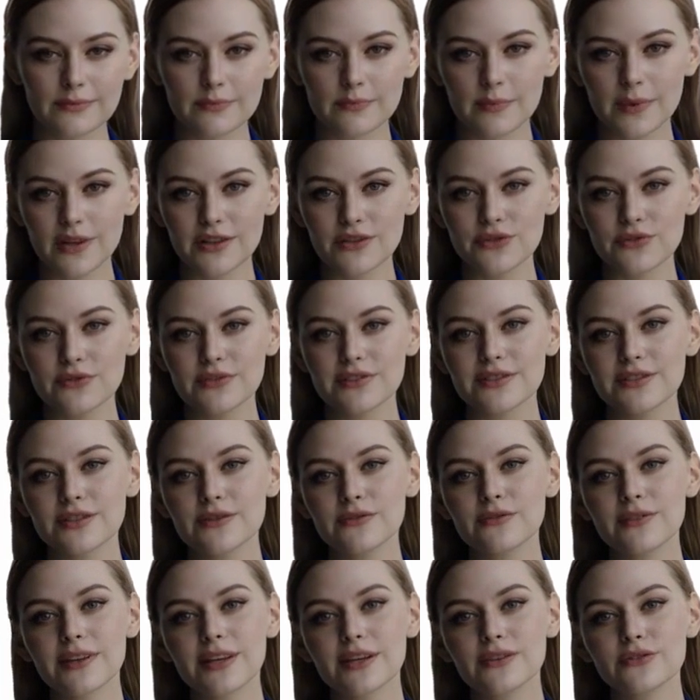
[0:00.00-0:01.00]
But you
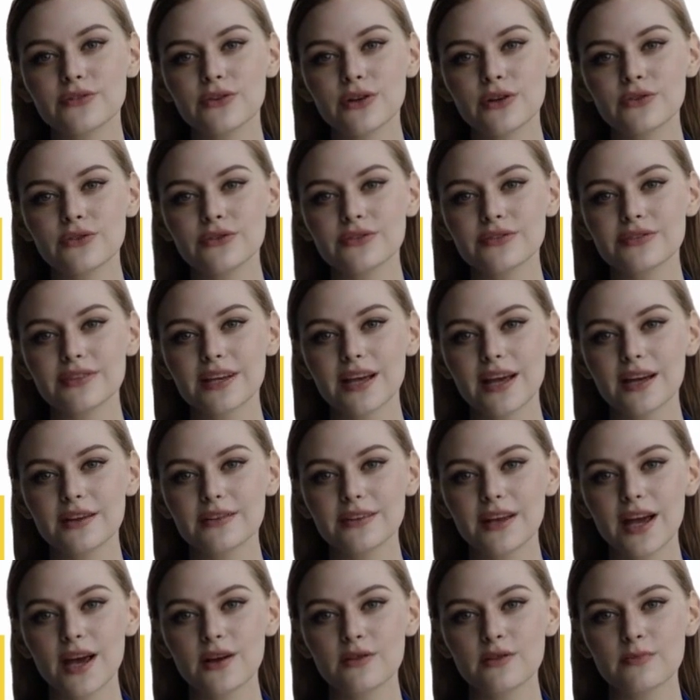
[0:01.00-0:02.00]
still need to
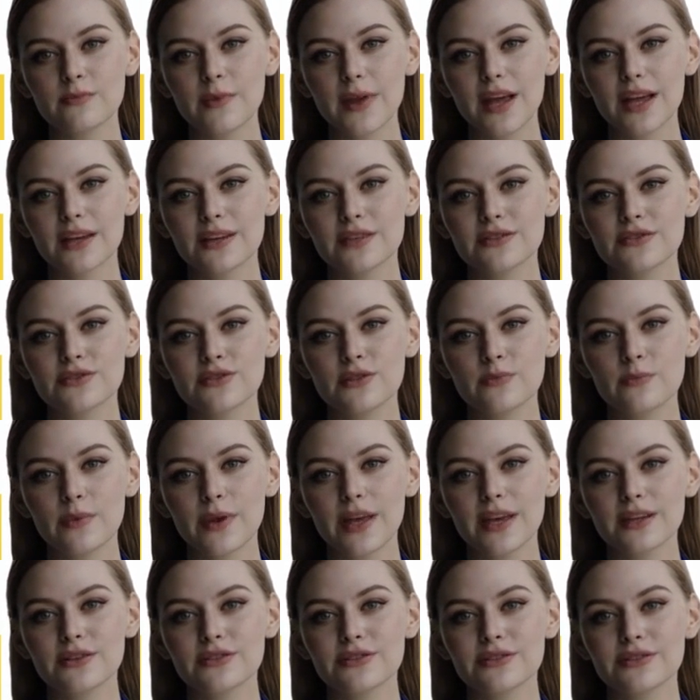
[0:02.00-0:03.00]
understand how to manage your
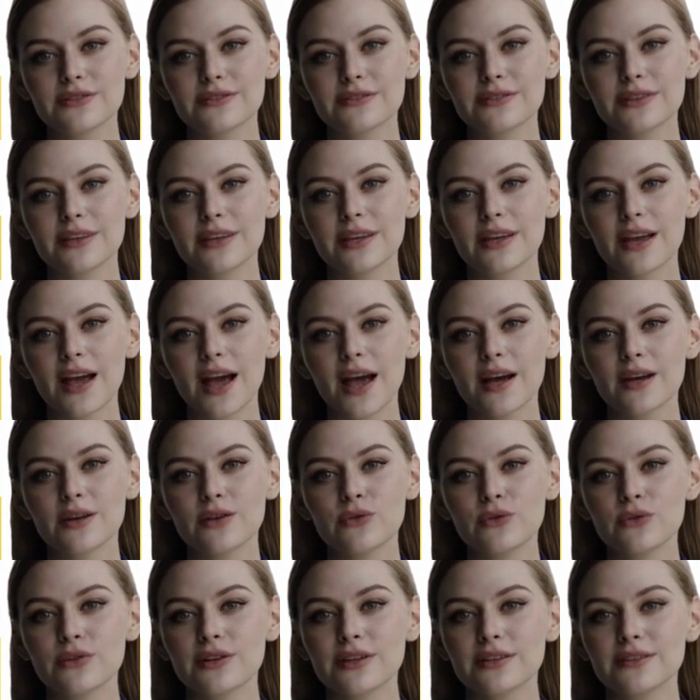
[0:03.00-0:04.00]
pages,
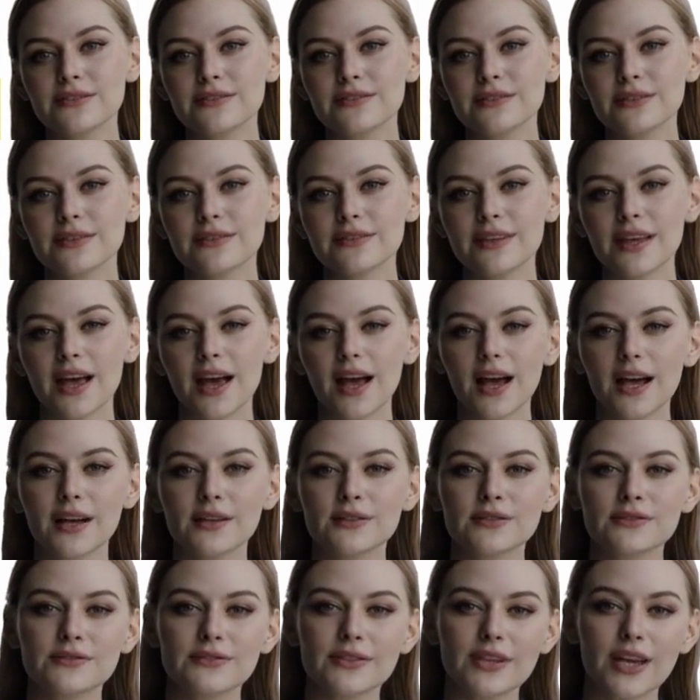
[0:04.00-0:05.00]
categories,
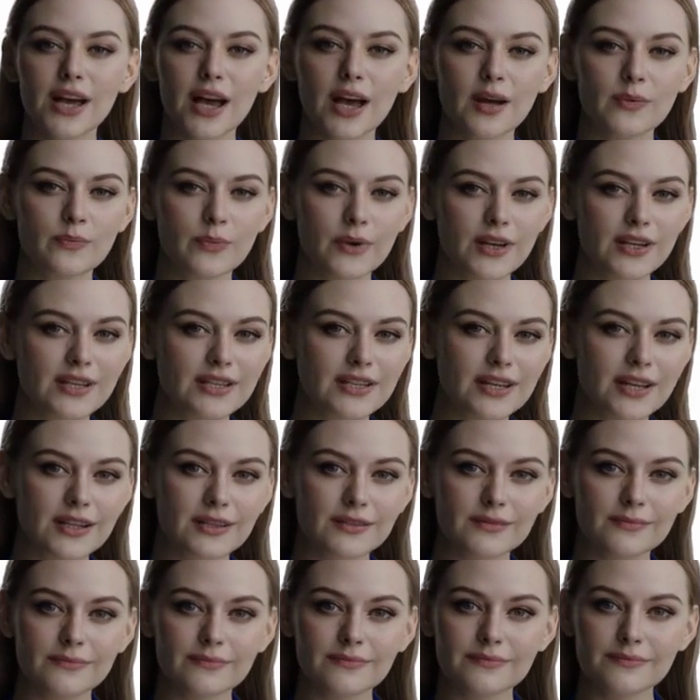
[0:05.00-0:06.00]
tags, and
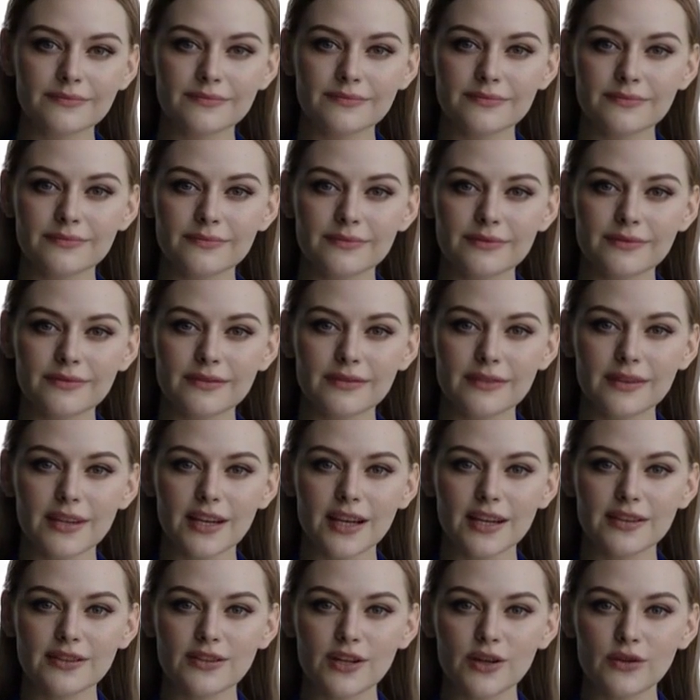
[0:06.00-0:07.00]
media.
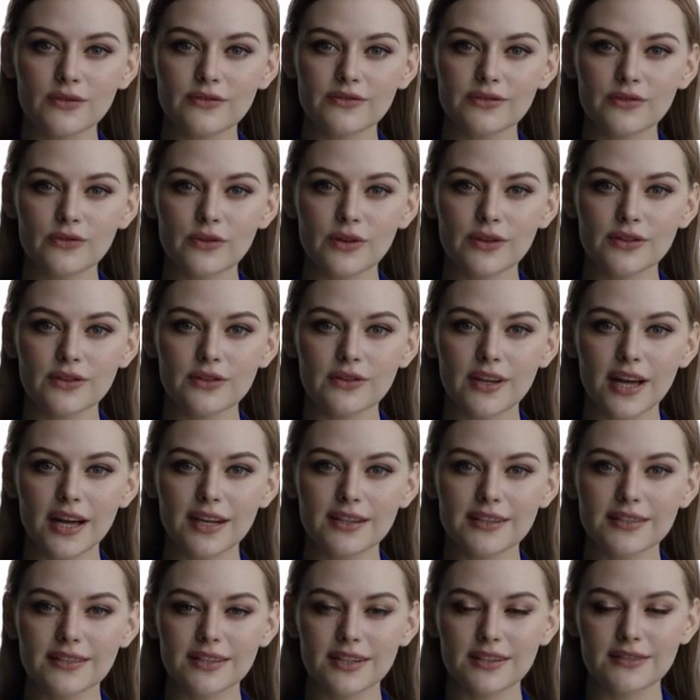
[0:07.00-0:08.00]
It's also a good
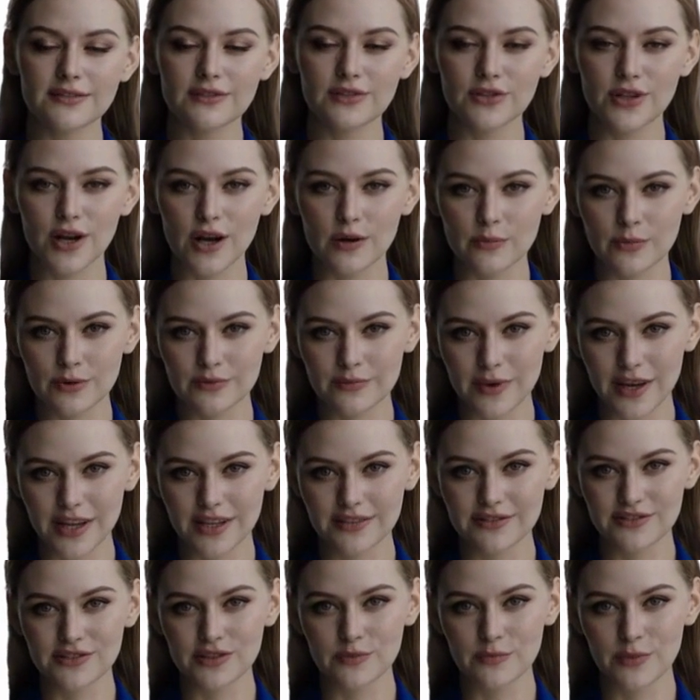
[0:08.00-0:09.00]
idea to
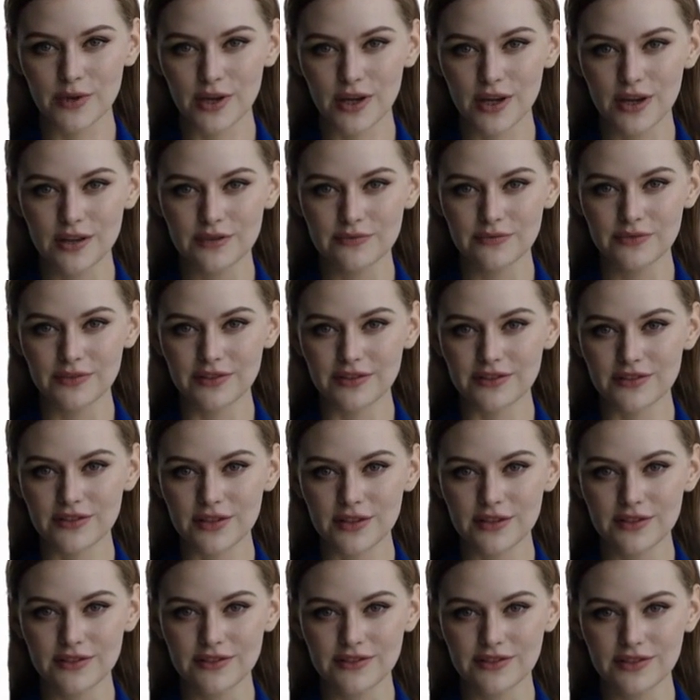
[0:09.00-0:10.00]
optimize your blog for
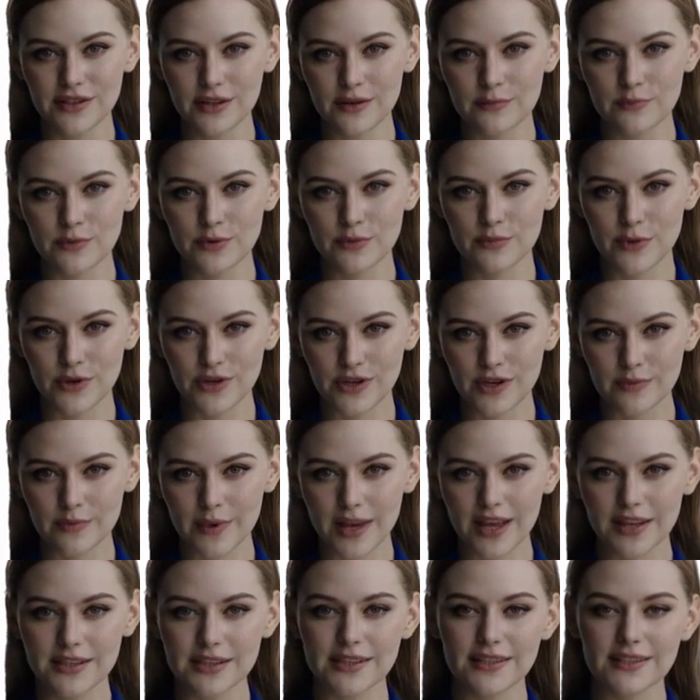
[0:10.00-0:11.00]
search, promote a
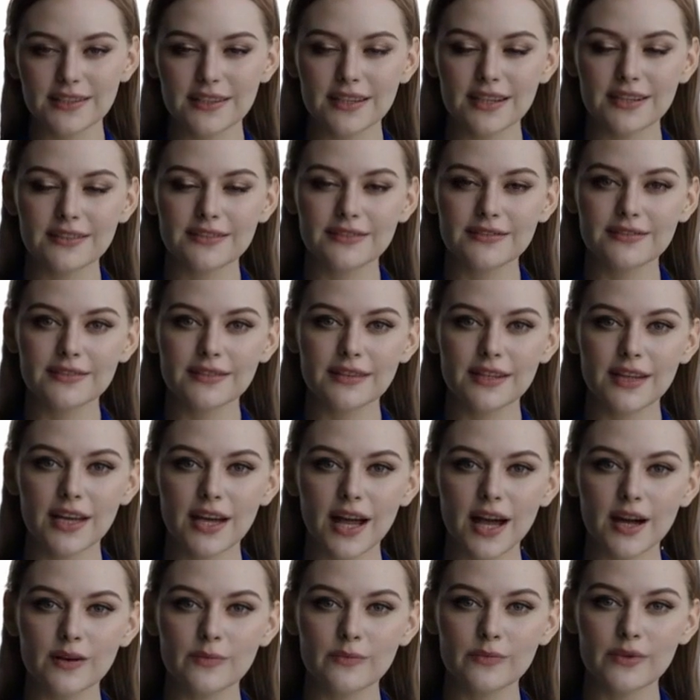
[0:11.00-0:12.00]
mailing list,
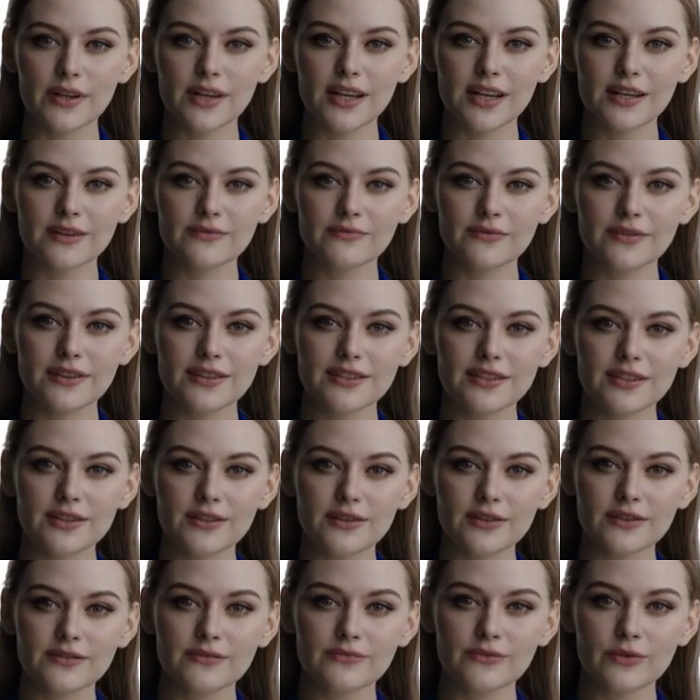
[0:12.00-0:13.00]
and bring in
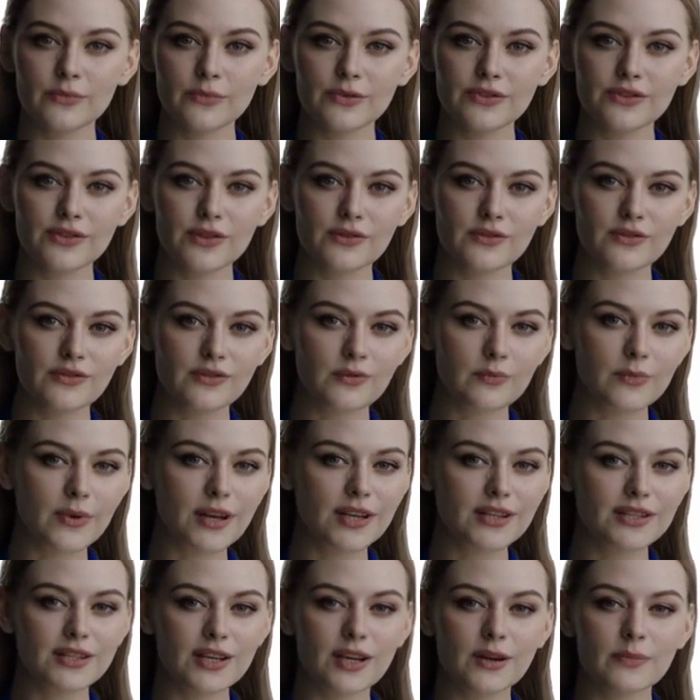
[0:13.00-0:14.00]
visitors from social
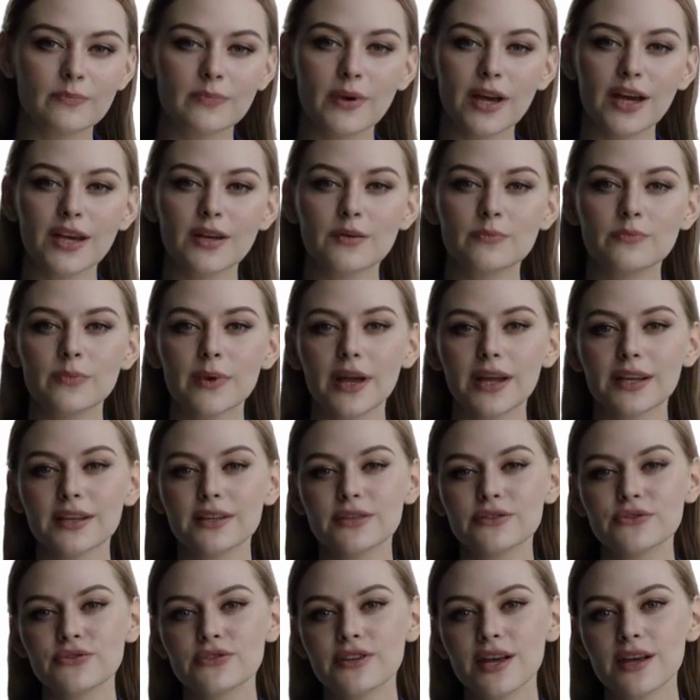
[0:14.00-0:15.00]
media by
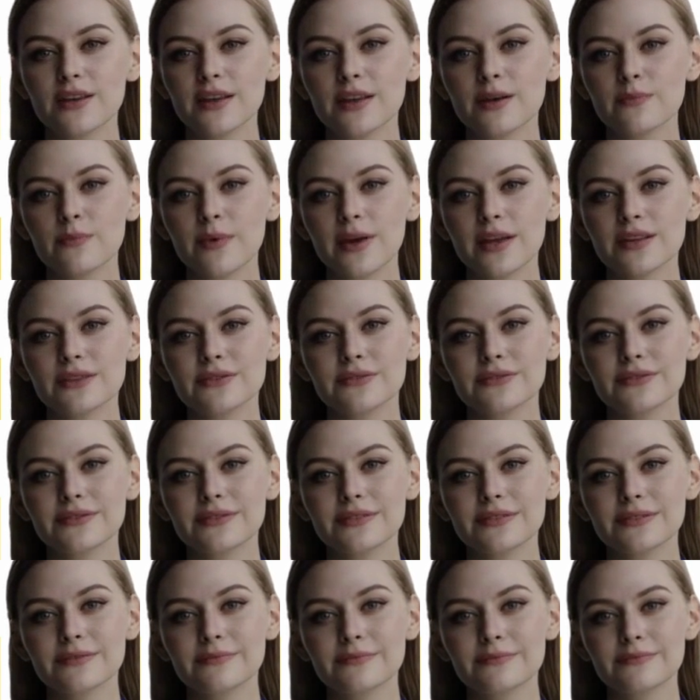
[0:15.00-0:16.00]
embedding sharing
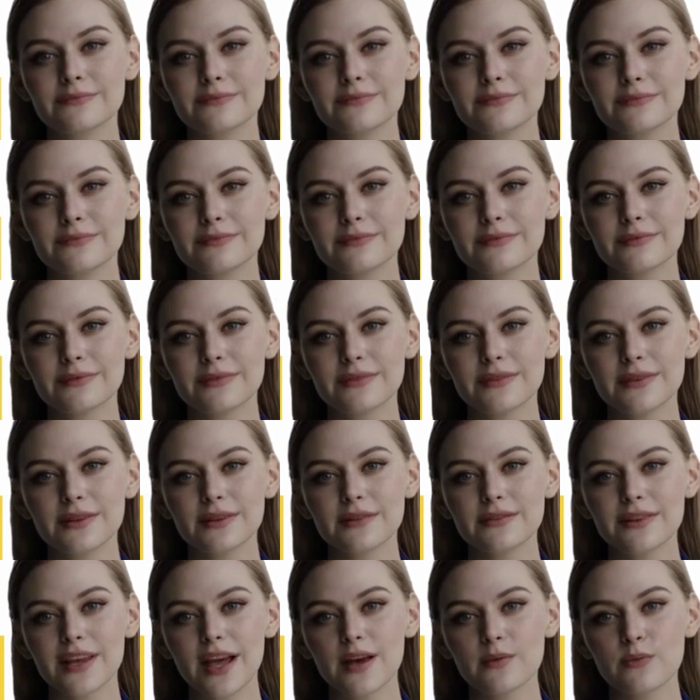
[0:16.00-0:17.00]
buttons.
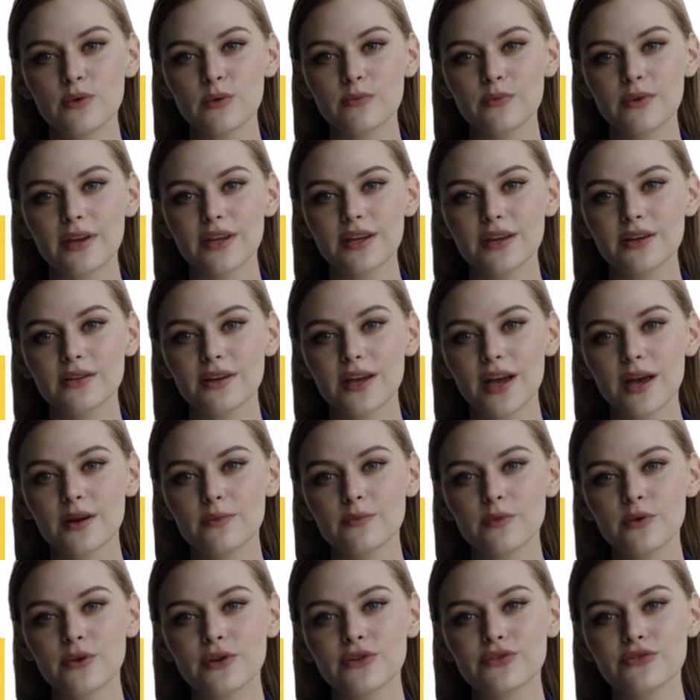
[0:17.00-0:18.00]
That will bring a lot
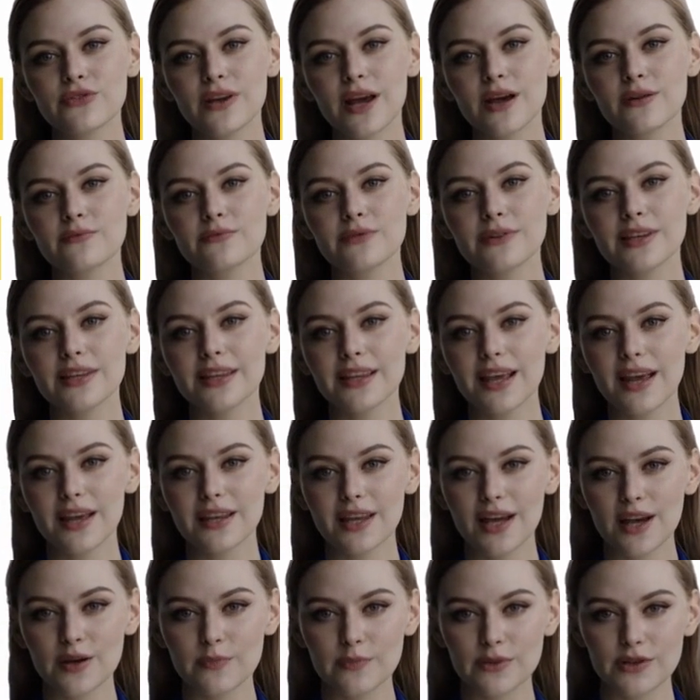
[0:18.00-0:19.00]
more traffic
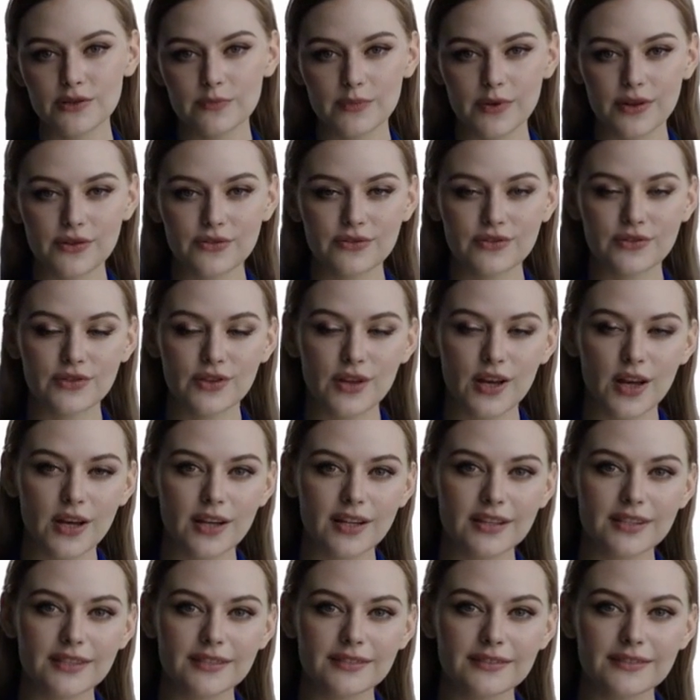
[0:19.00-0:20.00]
and help to build your
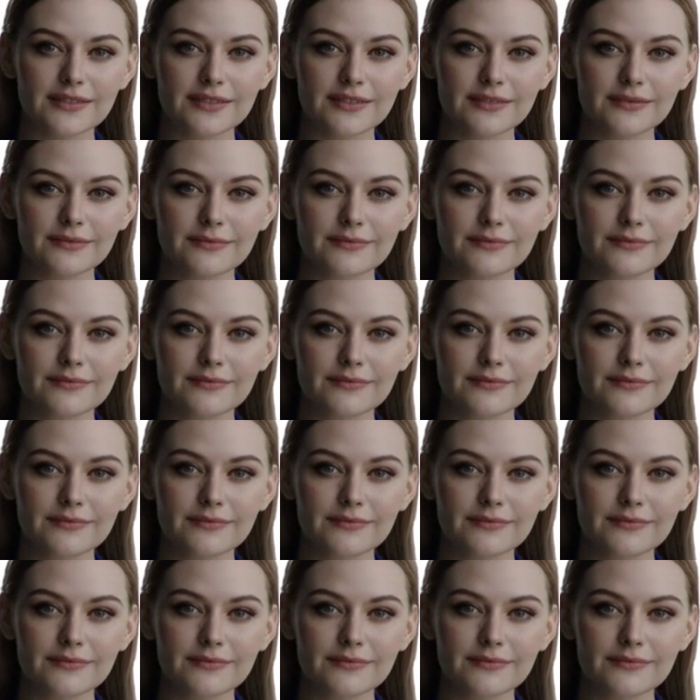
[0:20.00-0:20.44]
audience.